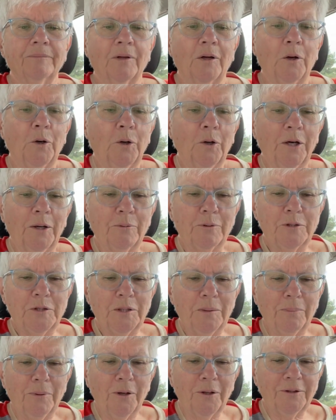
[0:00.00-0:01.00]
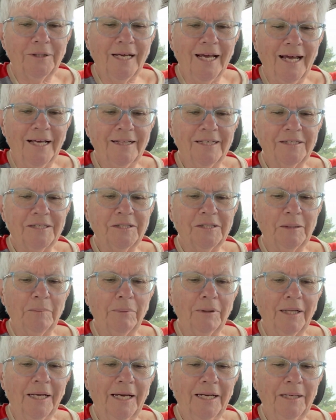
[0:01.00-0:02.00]
Heard it was your birthday. This is a
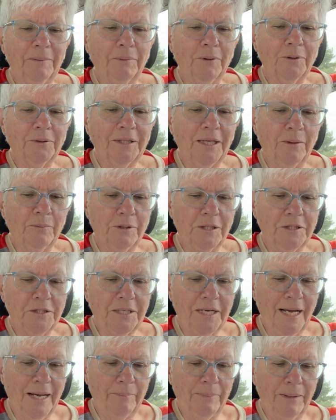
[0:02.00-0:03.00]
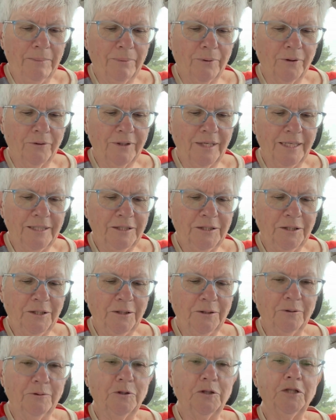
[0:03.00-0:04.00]
belated birthday wish. Happy birthday to
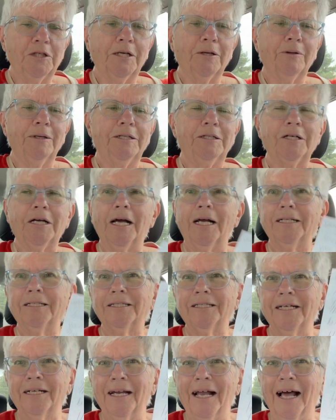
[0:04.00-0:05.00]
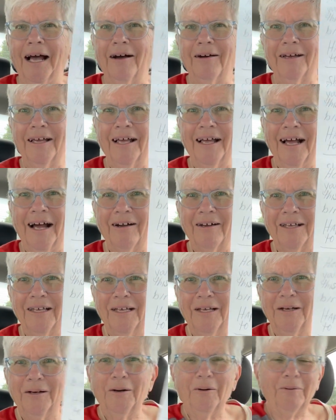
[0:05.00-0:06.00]
you, Sherry Johnson. How
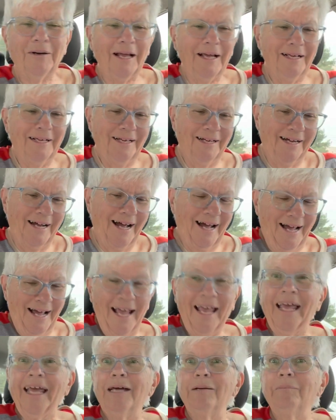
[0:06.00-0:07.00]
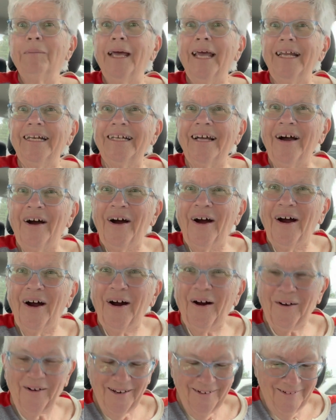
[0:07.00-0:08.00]
cute. A handmade
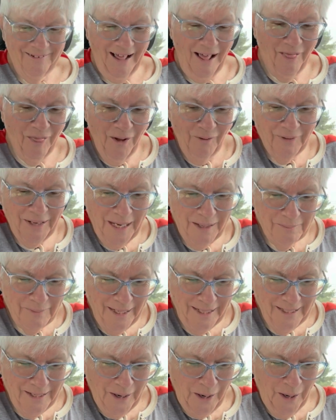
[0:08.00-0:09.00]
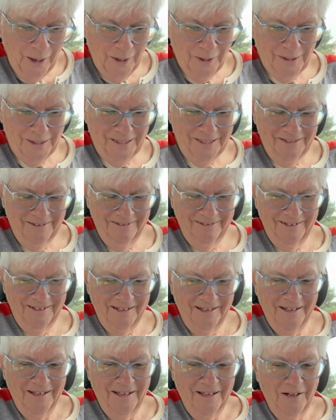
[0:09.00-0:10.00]
card. I love handmade cards.
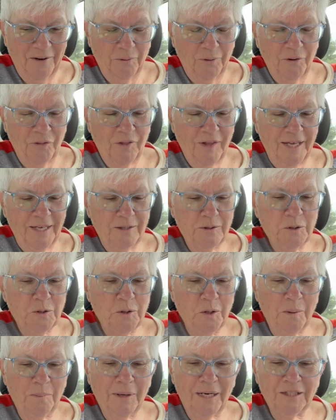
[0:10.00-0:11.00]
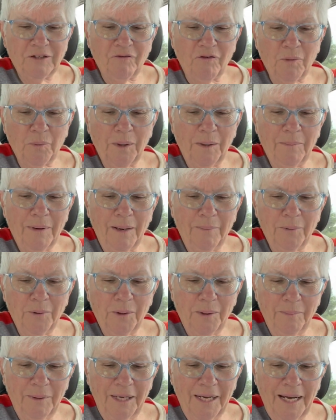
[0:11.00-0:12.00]
Well, thank you so much for
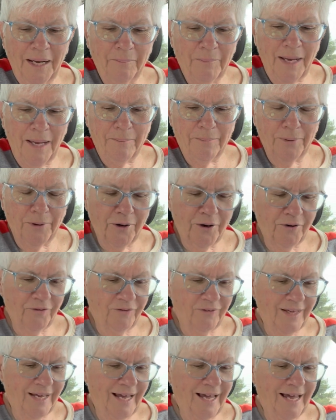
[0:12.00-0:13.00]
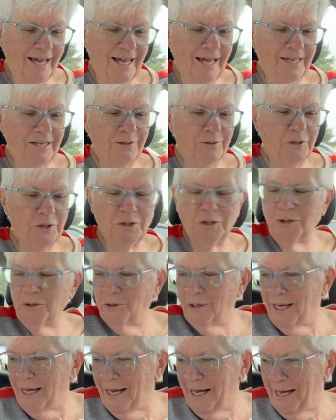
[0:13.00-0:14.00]
remembering me on my birthday. You're just
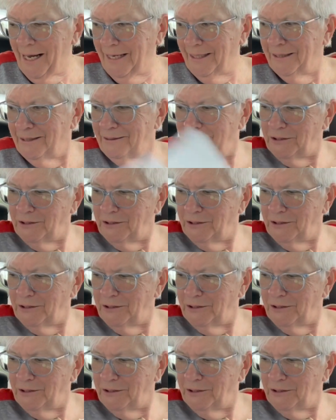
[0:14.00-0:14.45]
too kind.